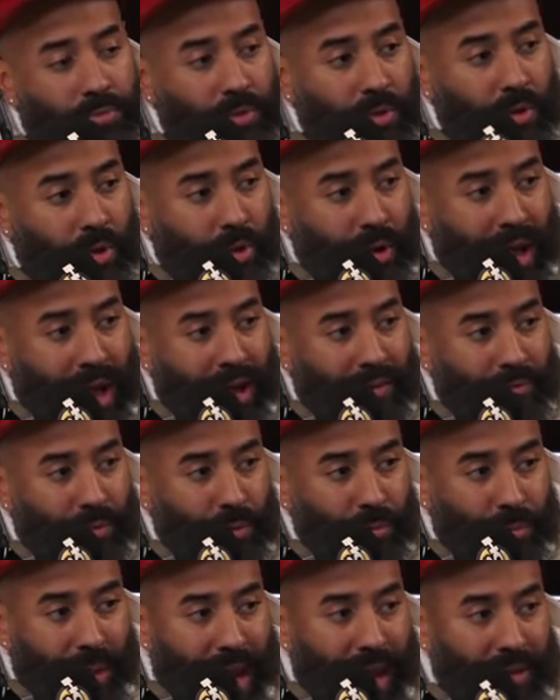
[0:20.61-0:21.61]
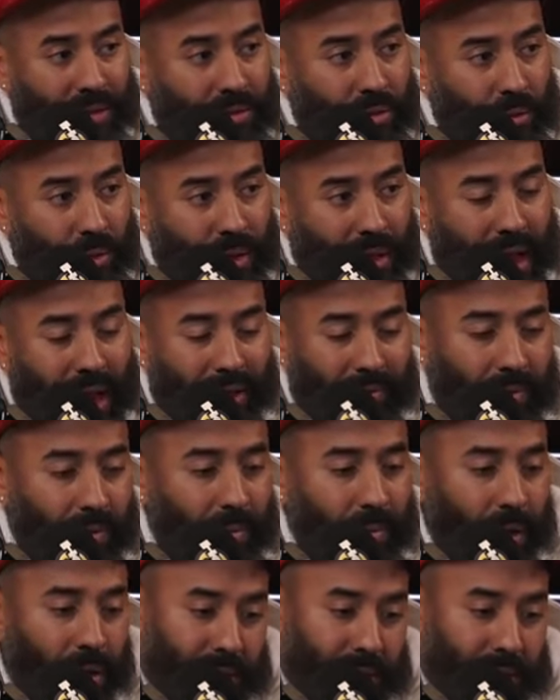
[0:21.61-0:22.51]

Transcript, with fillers: you know to have you back so we can have a,